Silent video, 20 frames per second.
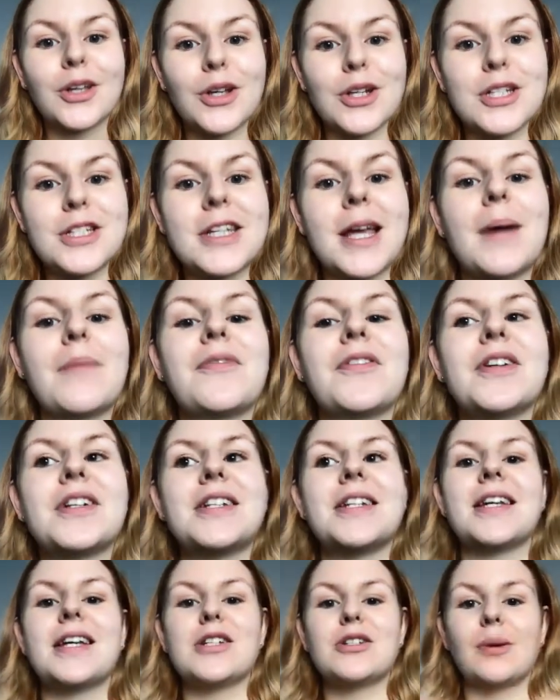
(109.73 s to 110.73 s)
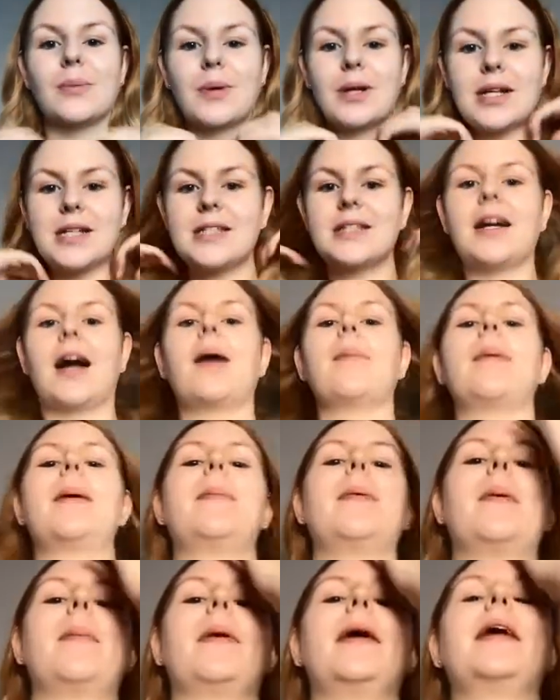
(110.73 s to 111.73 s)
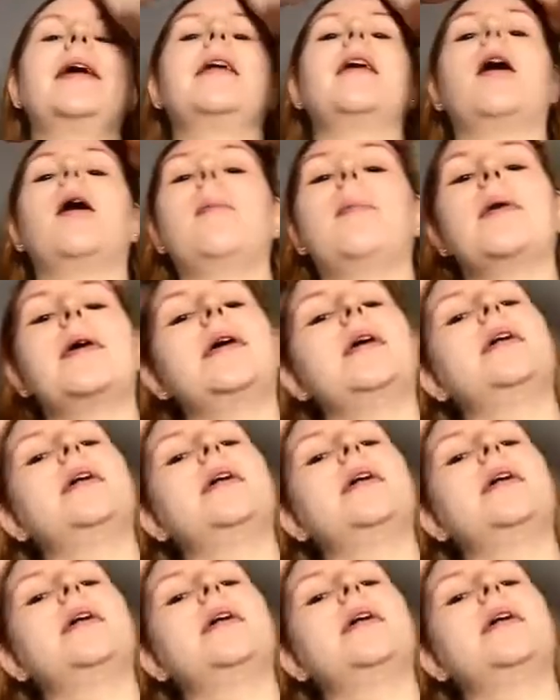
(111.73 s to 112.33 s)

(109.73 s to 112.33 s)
good tip for today. So I'm going to start by putting my hair up.